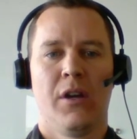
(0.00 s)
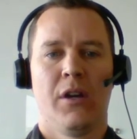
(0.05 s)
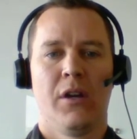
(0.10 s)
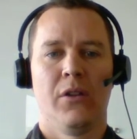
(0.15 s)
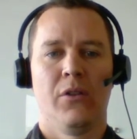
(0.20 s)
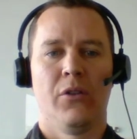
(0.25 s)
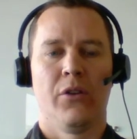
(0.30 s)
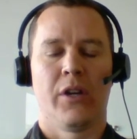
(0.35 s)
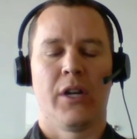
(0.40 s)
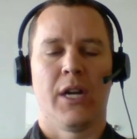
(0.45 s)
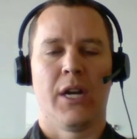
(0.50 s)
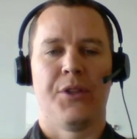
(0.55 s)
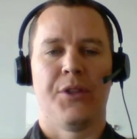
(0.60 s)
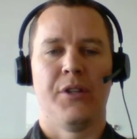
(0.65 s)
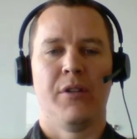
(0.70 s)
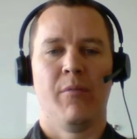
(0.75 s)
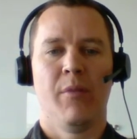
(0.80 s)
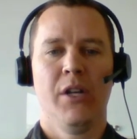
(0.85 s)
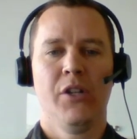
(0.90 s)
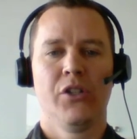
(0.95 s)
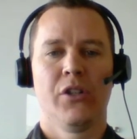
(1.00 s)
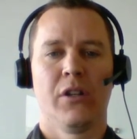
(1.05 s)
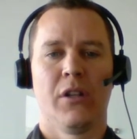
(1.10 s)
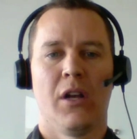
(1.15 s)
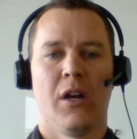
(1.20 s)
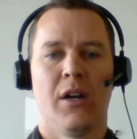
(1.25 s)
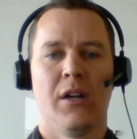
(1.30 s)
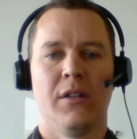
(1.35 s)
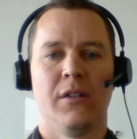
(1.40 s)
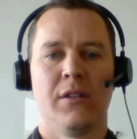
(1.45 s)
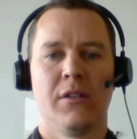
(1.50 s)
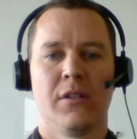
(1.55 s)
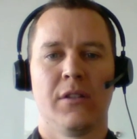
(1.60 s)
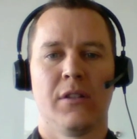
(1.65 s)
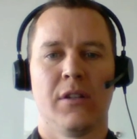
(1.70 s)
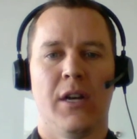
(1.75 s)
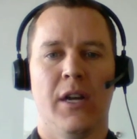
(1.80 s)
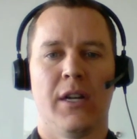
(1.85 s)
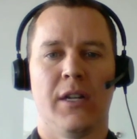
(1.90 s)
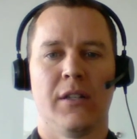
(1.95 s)
Looking at the dimension lines,
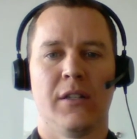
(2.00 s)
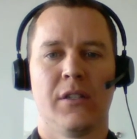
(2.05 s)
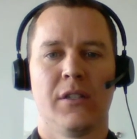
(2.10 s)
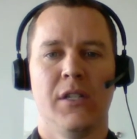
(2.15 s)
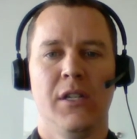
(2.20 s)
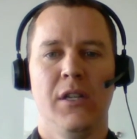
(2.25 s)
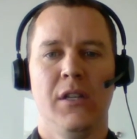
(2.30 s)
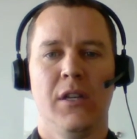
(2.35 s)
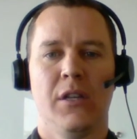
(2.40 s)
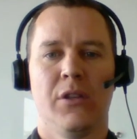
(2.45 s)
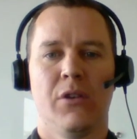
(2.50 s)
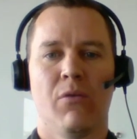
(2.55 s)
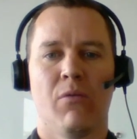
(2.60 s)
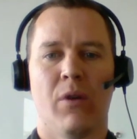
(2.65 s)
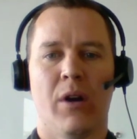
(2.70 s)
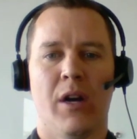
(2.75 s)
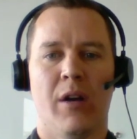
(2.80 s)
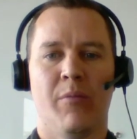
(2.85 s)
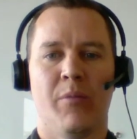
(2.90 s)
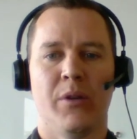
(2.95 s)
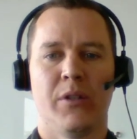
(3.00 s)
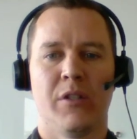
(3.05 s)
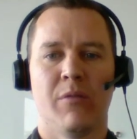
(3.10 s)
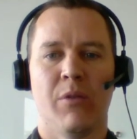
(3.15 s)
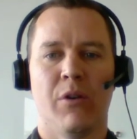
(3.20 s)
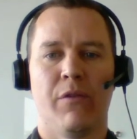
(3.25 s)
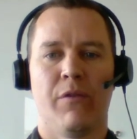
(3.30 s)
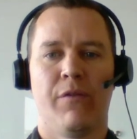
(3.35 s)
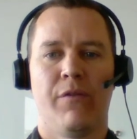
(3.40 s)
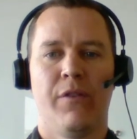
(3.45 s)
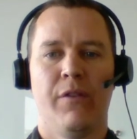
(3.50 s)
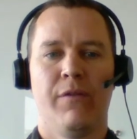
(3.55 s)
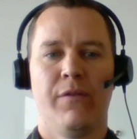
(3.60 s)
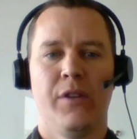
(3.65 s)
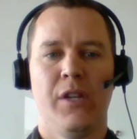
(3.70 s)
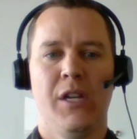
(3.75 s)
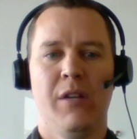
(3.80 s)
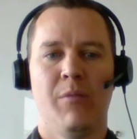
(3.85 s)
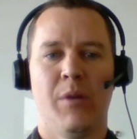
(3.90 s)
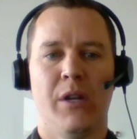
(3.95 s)
I can see that the ramp is about
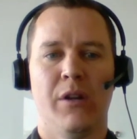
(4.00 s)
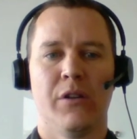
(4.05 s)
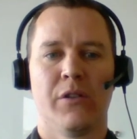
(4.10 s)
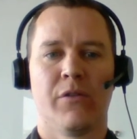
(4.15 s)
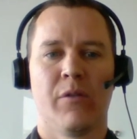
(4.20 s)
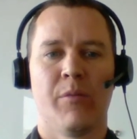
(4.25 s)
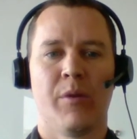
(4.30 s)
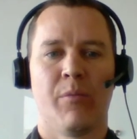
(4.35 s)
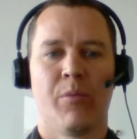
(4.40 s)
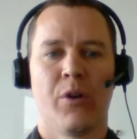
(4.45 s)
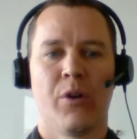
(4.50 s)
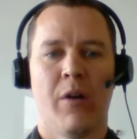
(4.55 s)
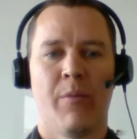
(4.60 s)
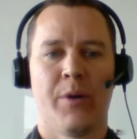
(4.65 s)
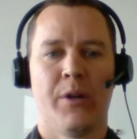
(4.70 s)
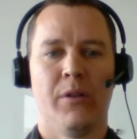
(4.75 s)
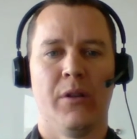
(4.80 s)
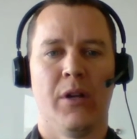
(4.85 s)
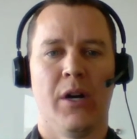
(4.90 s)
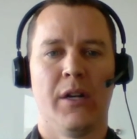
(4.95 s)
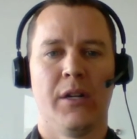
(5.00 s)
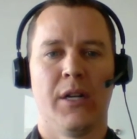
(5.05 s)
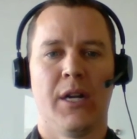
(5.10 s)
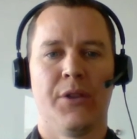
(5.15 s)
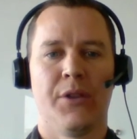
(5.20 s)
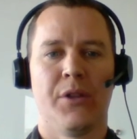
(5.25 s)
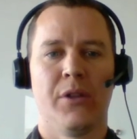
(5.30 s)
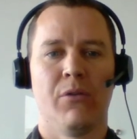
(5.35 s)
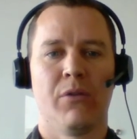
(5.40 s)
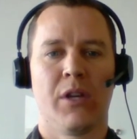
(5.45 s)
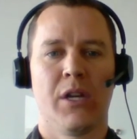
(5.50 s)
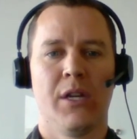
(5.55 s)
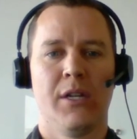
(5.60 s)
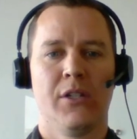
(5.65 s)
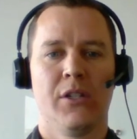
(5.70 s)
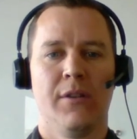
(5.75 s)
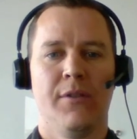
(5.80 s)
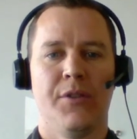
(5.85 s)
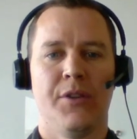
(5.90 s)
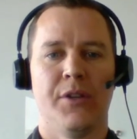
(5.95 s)
15 meters from the property line at the
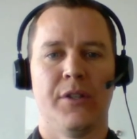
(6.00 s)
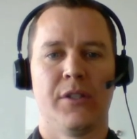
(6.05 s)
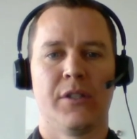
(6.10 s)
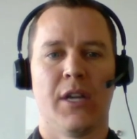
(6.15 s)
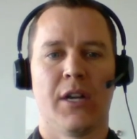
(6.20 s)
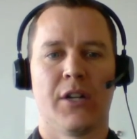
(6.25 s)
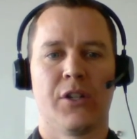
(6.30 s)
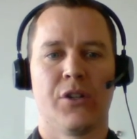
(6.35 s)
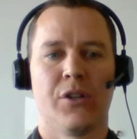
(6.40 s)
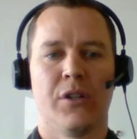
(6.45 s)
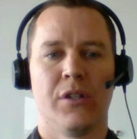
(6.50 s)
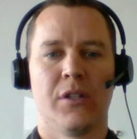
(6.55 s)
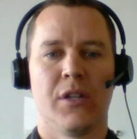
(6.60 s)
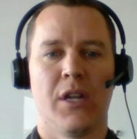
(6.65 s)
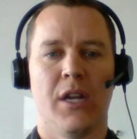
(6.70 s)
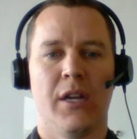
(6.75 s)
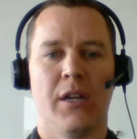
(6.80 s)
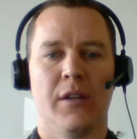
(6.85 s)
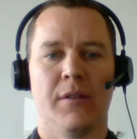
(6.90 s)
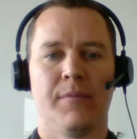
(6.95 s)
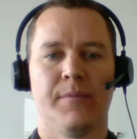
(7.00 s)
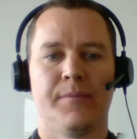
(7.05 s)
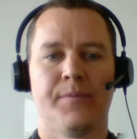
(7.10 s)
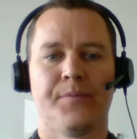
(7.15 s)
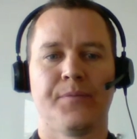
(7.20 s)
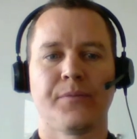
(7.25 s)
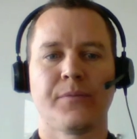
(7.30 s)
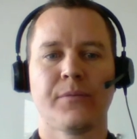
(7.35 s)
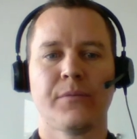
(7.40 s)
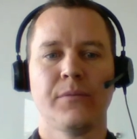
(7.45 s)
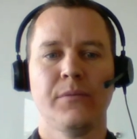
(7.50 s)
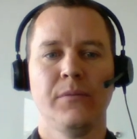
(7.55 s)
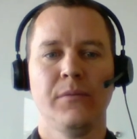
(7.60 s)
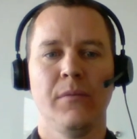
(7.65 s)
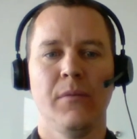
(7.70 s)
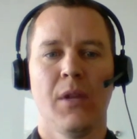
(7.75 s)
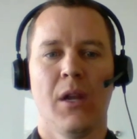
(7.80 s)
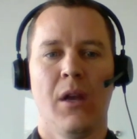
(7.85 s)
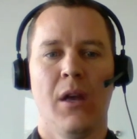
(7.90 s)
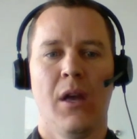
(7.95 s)
location this section is taken.
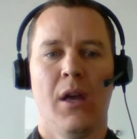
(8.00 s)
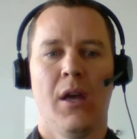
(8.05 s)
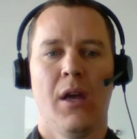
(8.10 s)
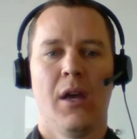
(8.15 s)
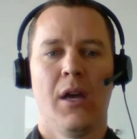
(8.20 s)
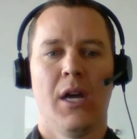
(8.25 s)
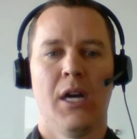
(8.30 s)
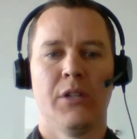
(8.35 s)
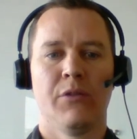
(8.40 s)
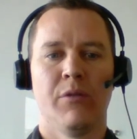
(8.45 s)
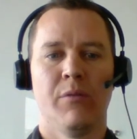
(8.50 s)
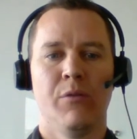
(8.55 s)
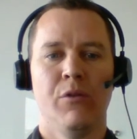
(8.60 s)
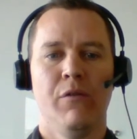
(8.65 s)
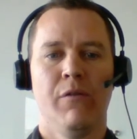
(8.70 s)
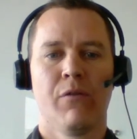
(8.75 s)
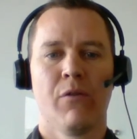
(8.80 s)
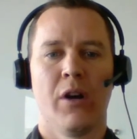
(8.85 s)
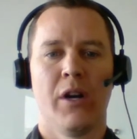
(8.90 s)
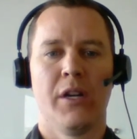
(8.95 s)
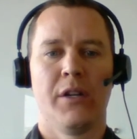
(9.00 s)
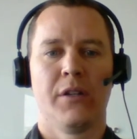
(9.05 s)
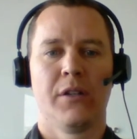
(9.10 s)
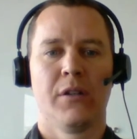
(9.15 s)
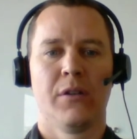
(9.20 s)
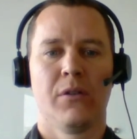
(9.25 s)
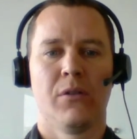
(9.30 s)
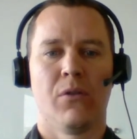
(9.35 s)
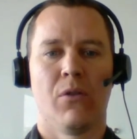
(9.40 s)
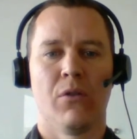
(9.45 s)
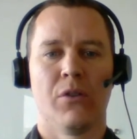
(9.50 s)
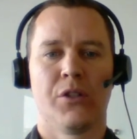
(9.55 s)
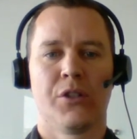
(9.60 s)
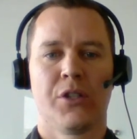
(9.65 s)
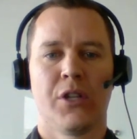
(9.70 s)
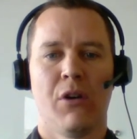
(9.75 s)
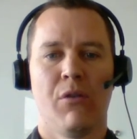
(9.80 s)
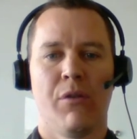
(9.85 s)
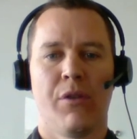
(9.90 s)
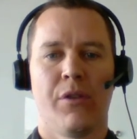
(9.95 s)
As we move right or
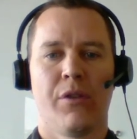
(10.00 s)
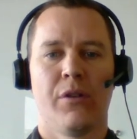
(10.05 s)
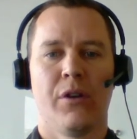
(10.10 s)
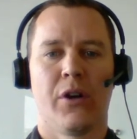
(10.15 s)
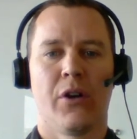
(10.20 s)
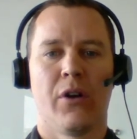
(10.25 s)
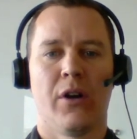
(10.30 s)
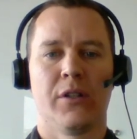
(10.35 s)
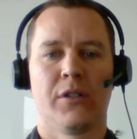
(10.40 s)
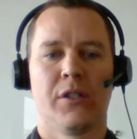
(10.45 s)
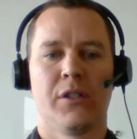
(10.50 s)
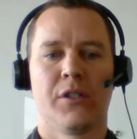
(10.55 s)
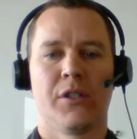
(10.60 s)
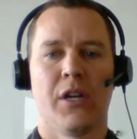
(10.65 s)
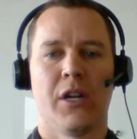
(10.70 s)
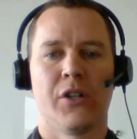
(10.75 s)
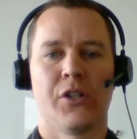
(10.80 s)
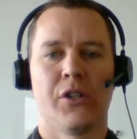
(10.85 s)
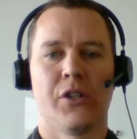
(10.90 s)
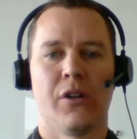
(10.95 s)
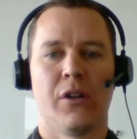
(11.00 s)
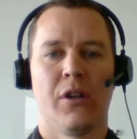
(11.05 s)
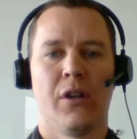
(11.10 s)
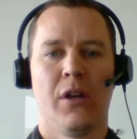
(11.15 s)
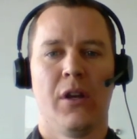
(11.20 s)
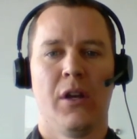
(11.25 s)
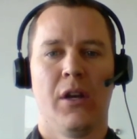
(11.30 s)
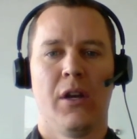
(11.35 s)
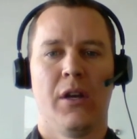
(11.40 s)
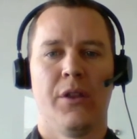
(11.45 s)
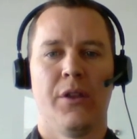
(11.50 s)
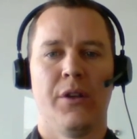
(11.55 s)
south across the section, the